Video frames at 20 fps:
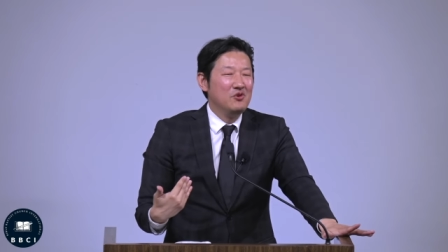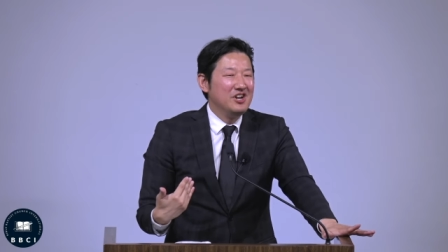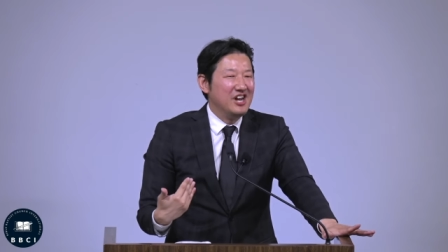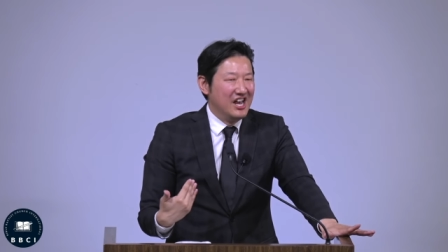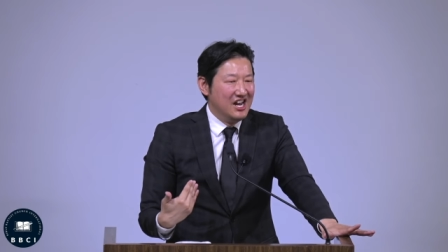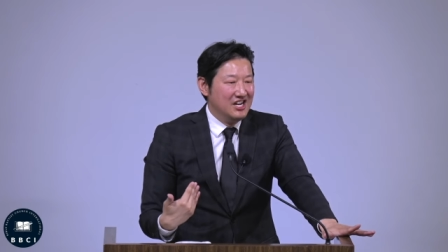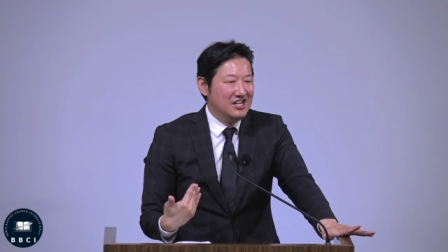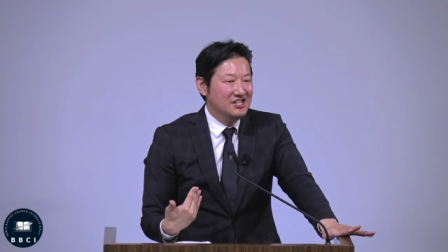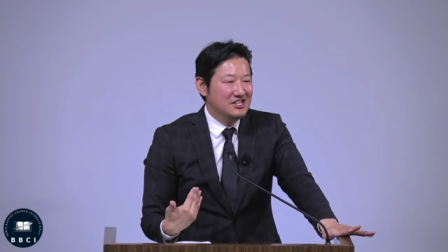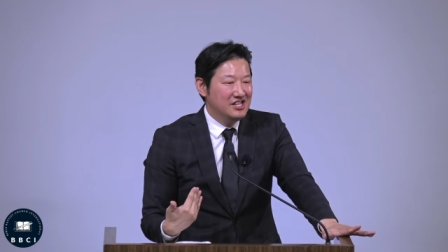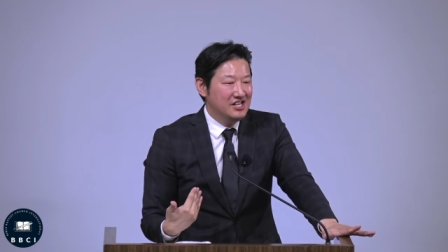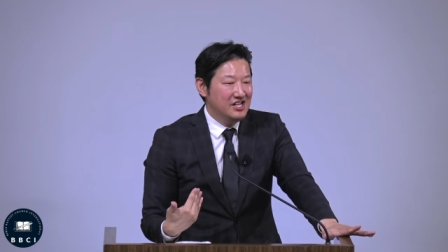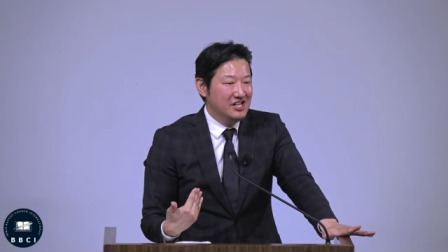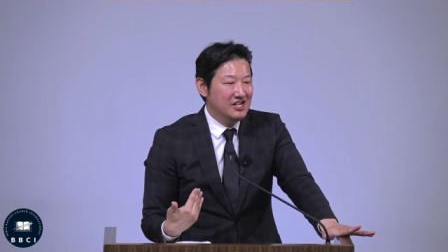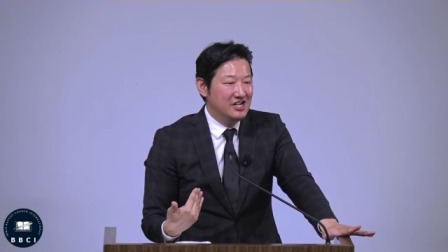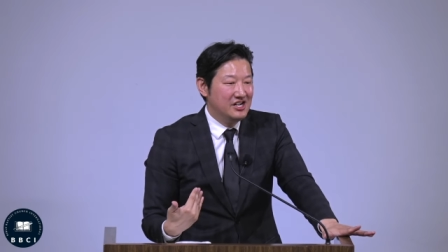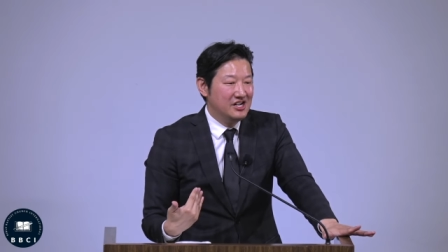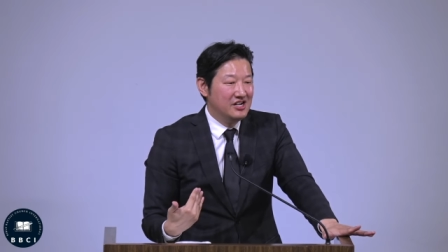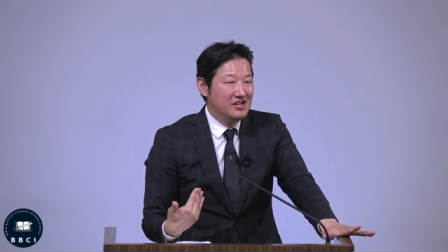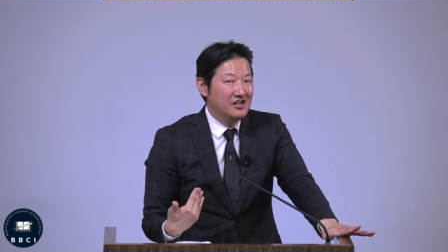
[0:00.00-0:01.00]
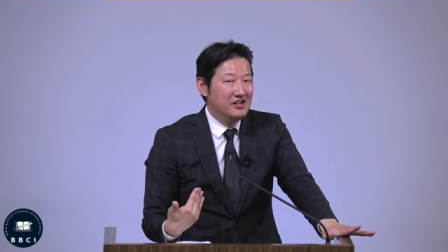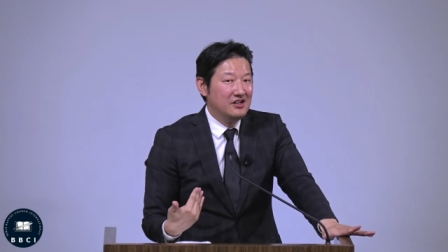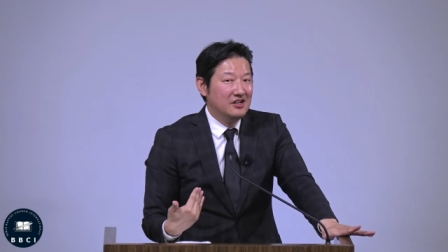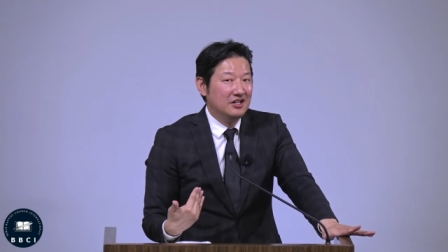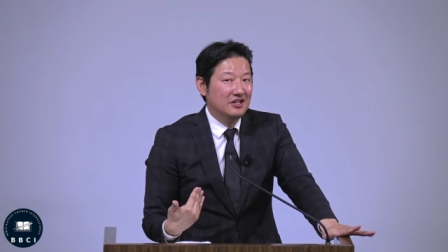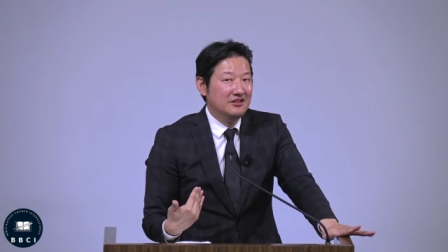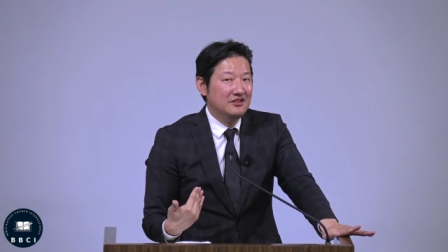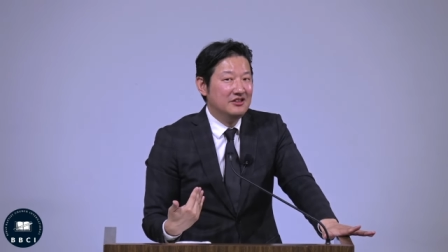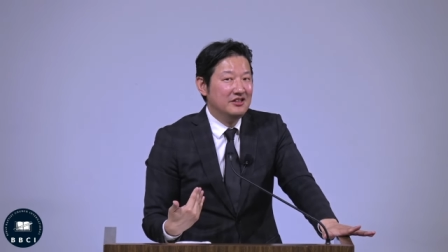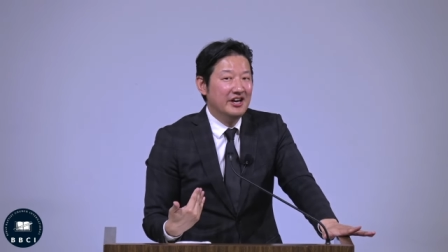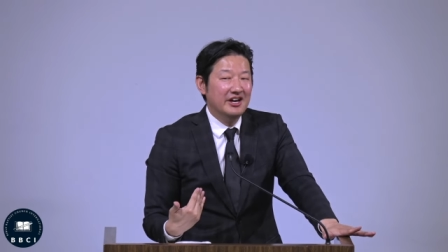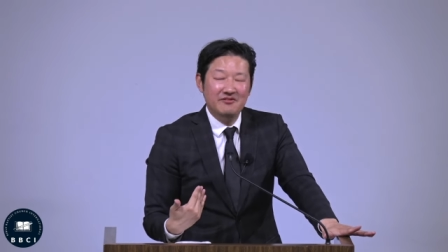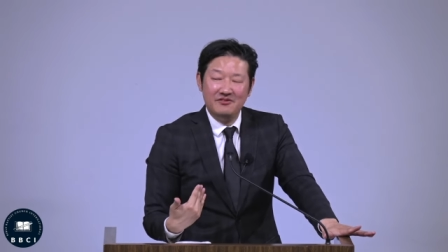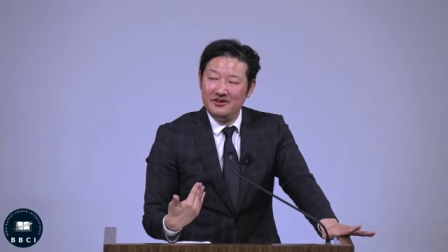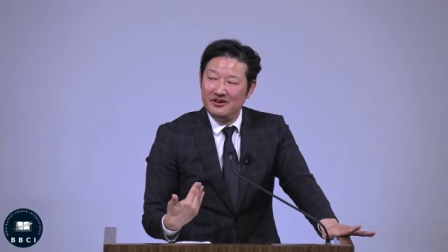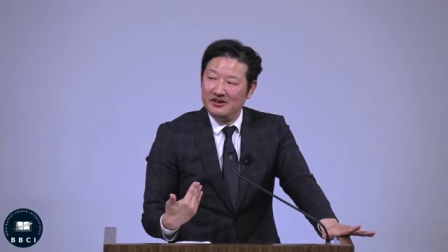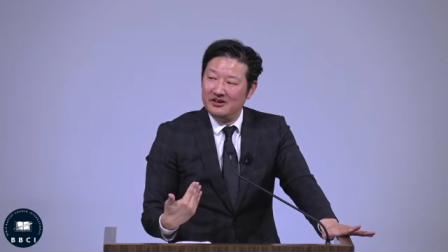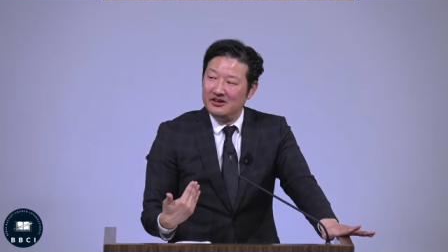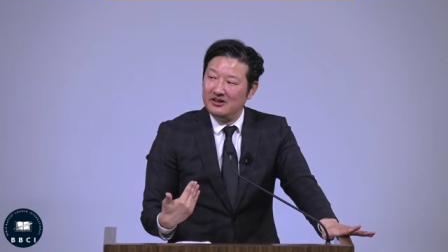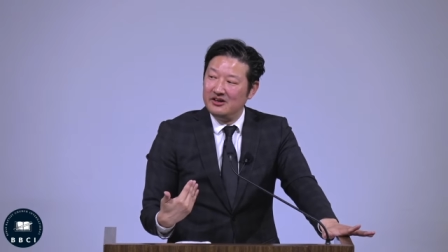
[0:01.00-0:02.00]
anything? No.
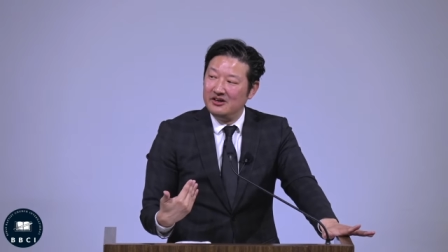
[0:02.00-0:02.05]
Never.